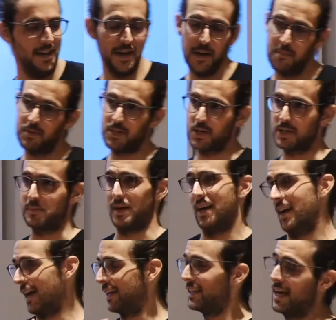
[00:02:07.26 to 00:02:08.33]
But jokes apart,
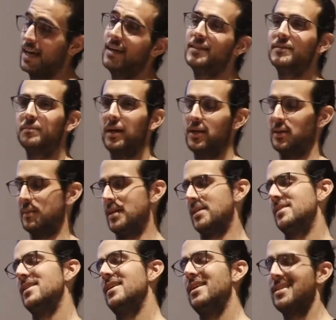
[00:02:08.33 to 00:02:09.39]
like, yeah, by all
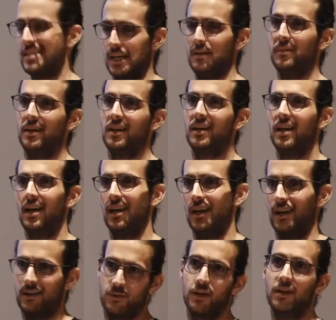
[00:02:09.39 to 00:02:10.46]
means, tell me.
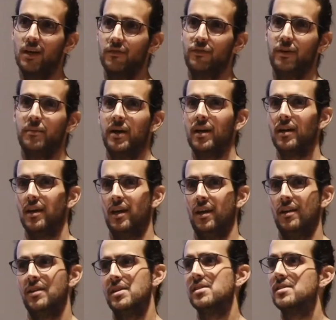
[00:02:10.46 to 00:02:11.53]
I really love feedback,
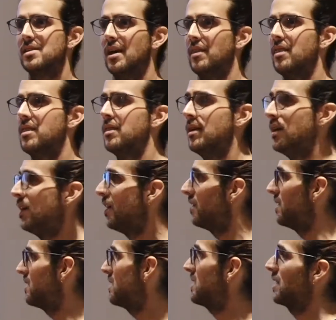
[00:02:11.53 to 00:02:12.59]
and this
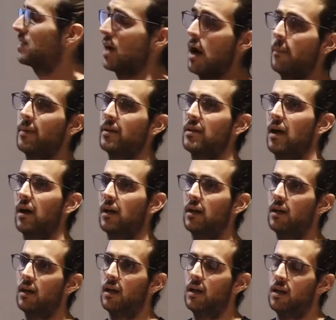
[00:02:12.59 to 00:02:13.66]
is a topic that
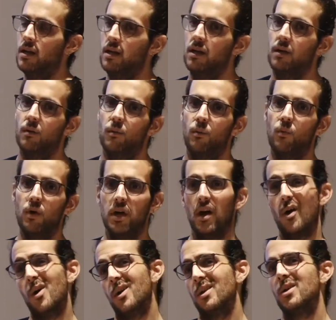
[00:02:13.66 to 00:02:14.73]
we
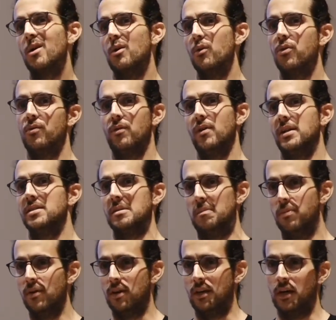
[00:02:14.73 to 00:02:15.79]
all go through at some
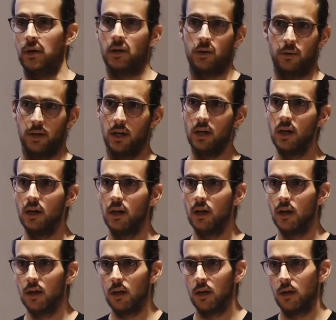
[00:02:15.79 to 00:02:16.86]
point in our career,
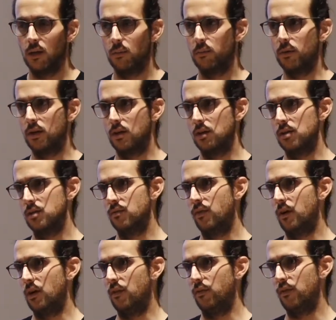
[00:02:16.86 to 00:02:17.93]
because
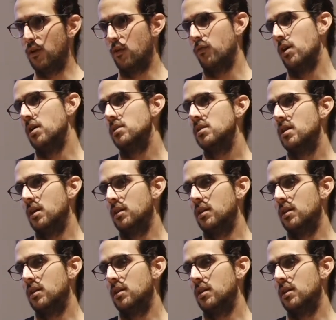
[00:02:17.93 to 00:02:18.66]
very few of us get